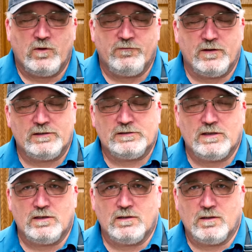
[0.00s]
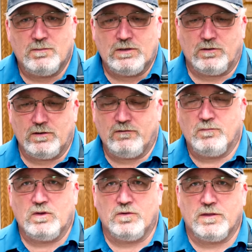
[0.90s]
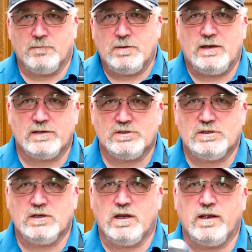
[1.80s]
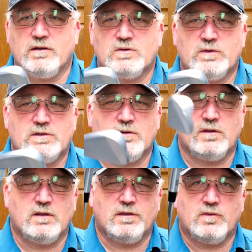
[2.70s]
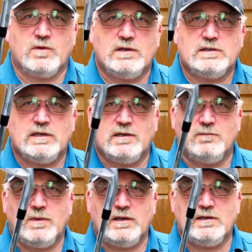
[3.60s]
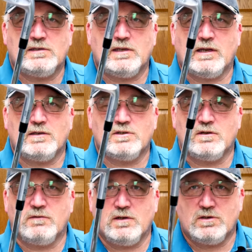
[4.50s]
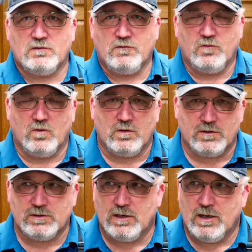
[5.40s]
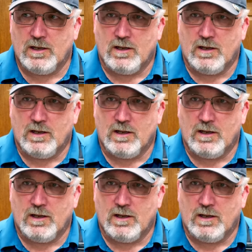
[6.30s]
we finished the build of both the PXG irons, which are the 310P second generation forged,